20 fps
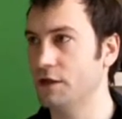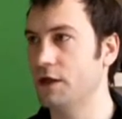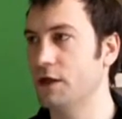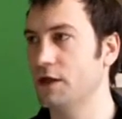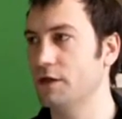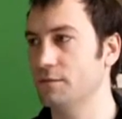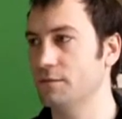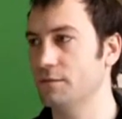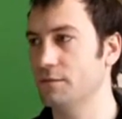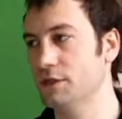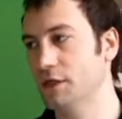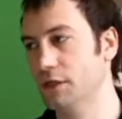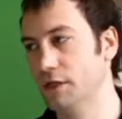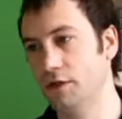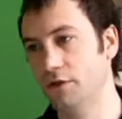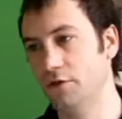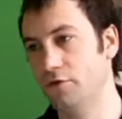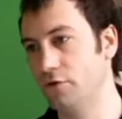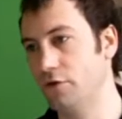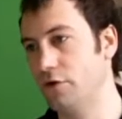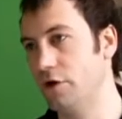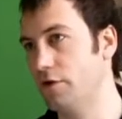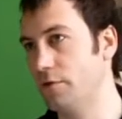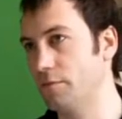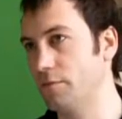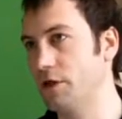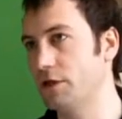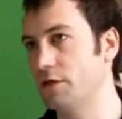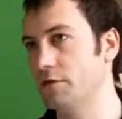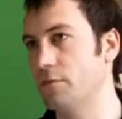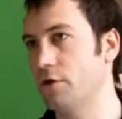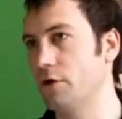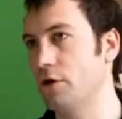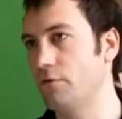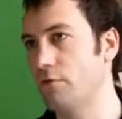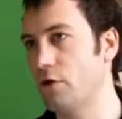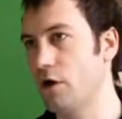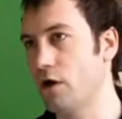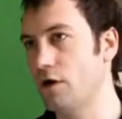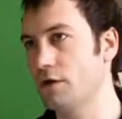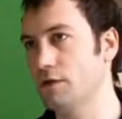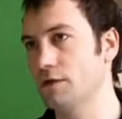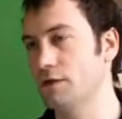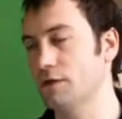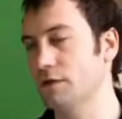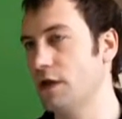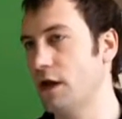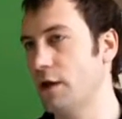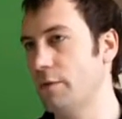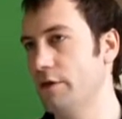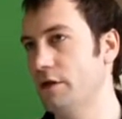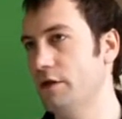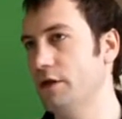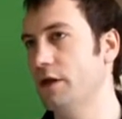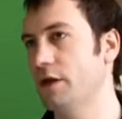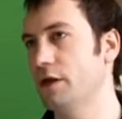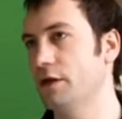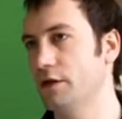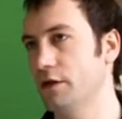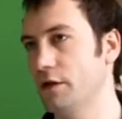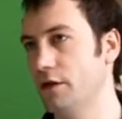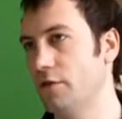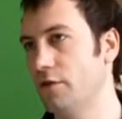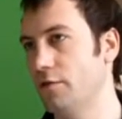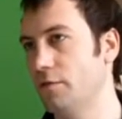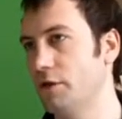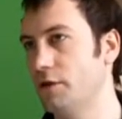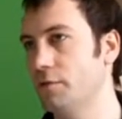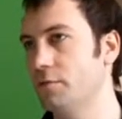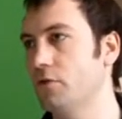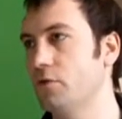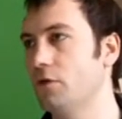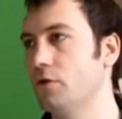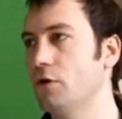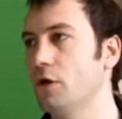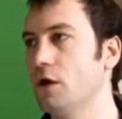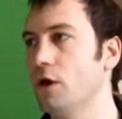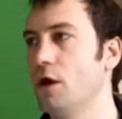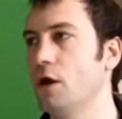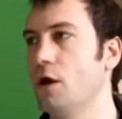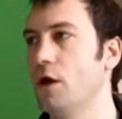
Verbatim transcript: I guess, particularly through knowing Peter Murray-Rust Cameron Neylon, and other people.